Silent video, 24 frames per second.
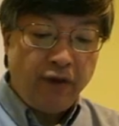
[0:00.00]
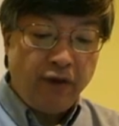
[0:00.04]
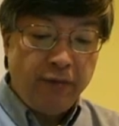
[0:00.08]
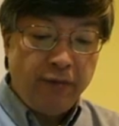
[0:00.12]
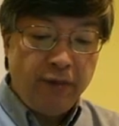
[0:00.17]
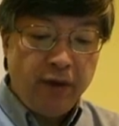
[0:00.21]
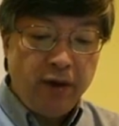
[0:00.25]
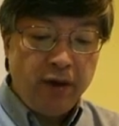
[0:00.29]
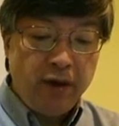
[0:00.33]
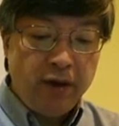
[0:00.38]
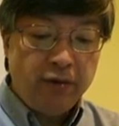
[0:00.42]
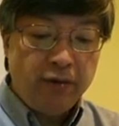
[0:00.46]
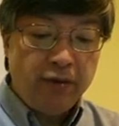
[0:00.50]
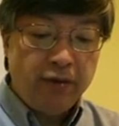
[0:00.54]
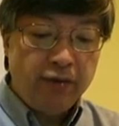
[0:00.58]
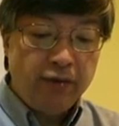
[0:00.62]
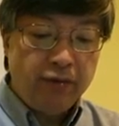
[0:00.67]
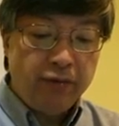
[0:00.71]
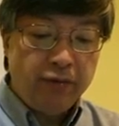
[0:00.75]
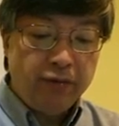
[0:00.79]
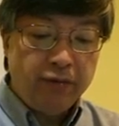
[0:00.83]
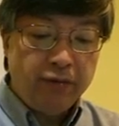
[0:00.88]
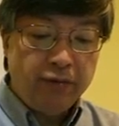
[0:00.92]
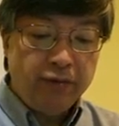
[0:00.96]
formula,
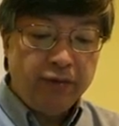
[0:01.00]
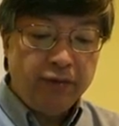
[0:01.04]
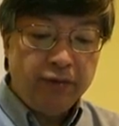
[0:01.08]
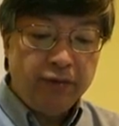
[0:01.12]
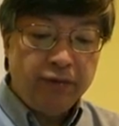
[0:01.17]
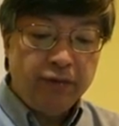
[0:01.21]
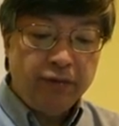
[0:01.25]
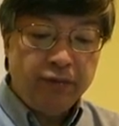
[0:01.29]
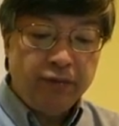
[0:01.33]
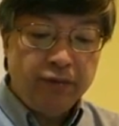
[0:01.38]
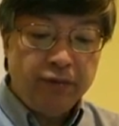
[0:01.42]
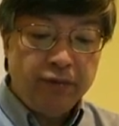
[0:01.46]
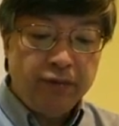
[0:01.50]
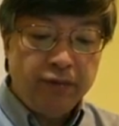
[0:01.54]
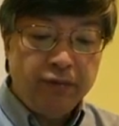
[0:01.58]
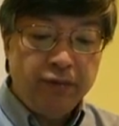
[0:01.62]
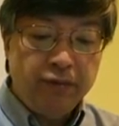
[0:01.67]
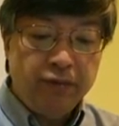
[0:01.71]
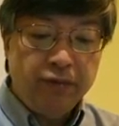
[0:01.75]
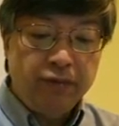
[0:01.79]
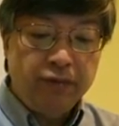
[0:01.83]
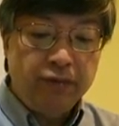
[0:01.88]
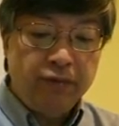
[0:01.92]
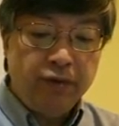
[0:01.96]

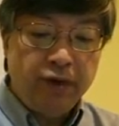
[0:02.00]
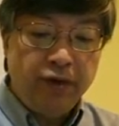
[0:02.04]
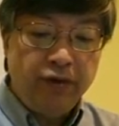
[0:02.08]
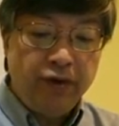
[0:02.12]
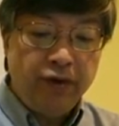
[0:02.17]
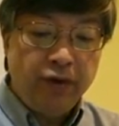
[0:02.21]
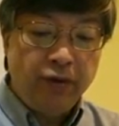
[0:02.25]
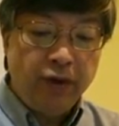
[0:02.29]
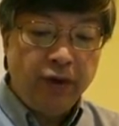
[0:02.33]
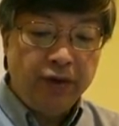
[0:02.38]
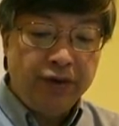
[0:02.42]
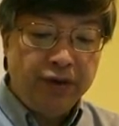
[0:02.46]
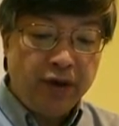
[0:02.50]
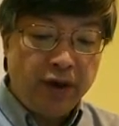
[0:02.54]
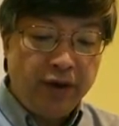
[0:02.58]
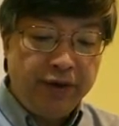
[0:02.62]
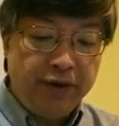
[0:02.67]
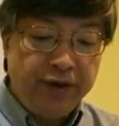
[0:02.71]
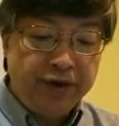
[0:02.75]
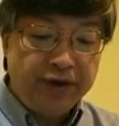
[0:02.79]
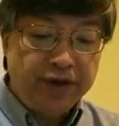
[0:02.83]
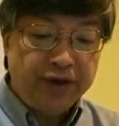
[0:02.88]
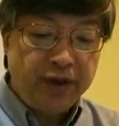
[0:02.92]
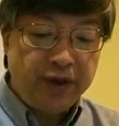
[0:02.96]
if you want to
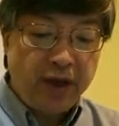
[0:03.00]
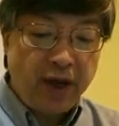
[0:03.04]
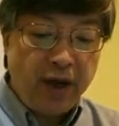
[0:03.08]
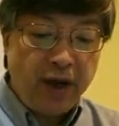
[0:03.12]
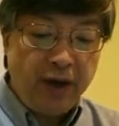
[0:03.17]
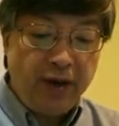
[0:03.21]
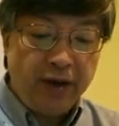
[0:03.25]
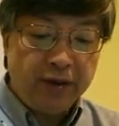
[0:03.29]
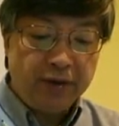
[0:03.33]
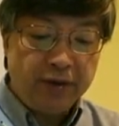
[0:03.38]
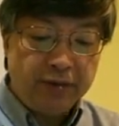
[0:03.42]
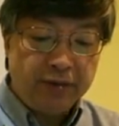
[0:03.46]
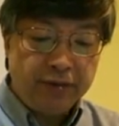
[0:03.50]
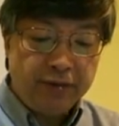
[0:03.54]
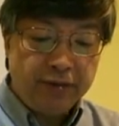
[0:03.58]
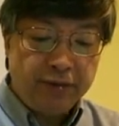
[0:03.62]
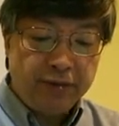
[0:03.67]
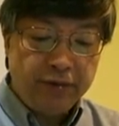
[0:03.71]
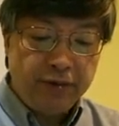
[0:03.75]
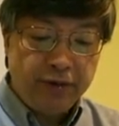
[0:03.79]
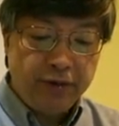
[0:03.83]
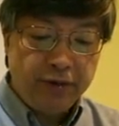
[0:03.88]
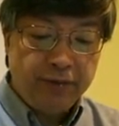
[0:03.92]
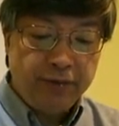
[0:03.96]
understand it,
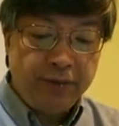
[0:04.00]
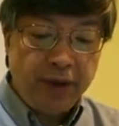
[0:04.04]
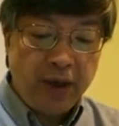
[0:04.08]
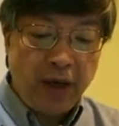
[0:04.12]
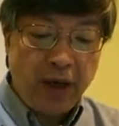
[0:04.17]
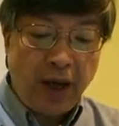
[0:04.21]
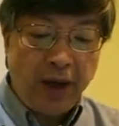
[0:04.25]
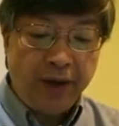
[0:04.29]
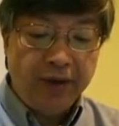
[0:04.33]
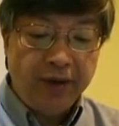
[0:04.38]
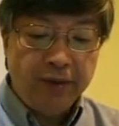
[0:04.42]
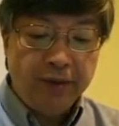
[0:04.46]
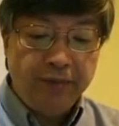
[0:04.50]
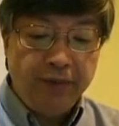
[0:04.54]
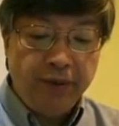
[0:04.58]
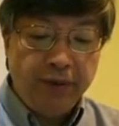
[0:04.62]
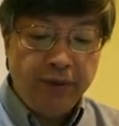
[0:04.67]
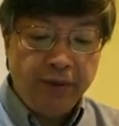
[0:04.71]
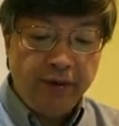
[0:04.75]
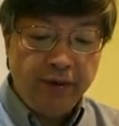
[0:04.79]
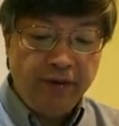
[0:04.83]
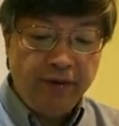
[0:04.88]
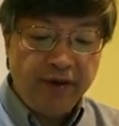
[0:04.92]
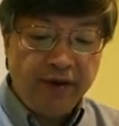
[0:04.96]
you may like to
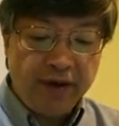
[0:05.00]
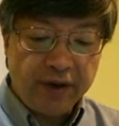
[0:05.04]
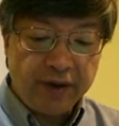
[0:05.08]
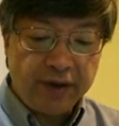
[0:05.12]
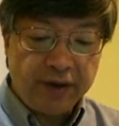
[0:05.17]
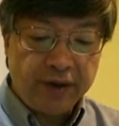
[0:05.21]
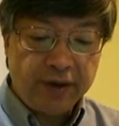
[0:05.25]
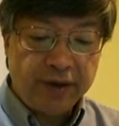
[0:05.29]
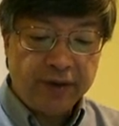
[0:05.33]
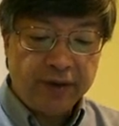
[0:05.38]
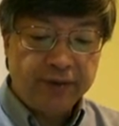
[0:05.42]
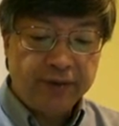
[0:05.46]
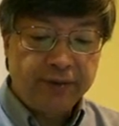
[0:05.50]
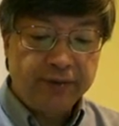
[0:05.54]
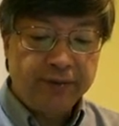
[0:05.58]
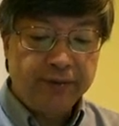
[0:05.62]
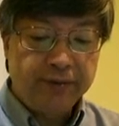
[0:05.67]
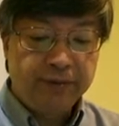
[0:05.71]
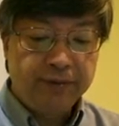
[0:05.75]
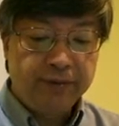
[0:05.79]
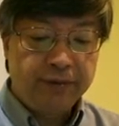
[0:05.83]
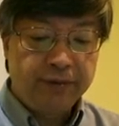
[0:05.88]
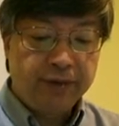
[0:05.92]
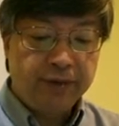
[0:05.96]
prove it.
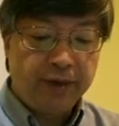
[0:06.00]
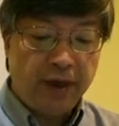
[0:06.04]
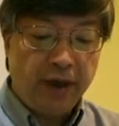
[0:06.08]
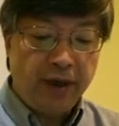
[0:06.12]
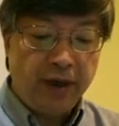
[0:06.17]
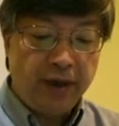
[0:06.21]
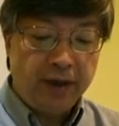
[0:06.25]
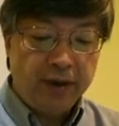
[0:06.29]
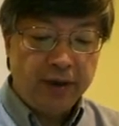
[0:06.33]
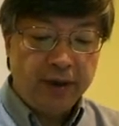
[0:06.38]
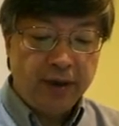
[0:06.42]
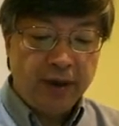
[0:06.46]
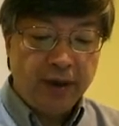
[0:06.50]
Right?